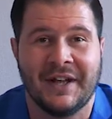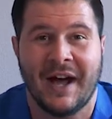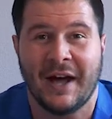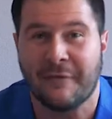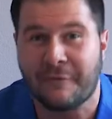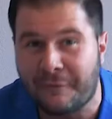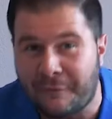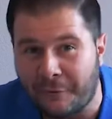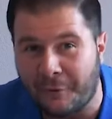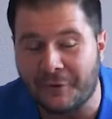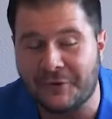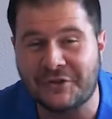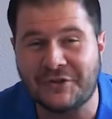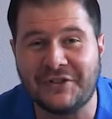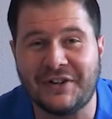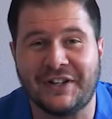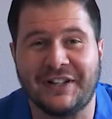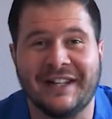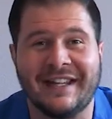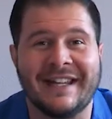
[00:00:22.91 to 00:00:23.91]

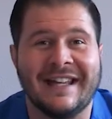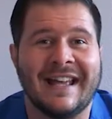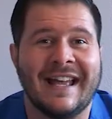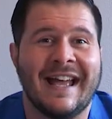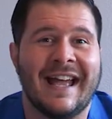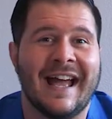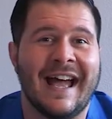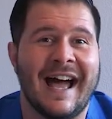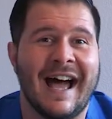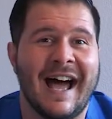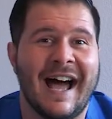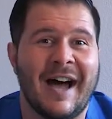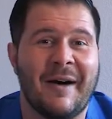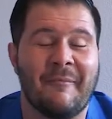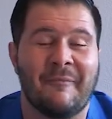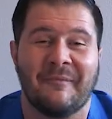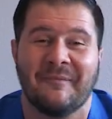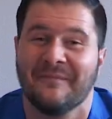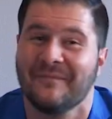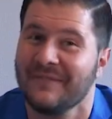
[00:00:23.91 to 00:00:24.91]
Unfortunately,
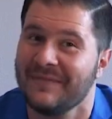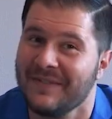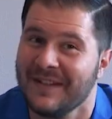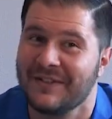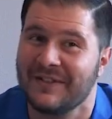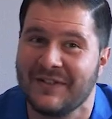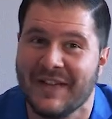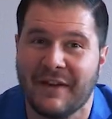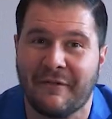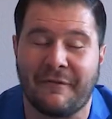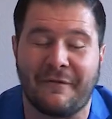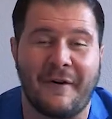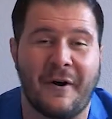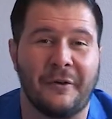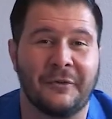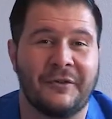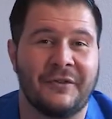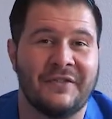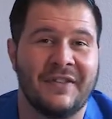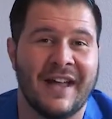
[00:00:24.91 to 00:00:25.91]
it's their fault.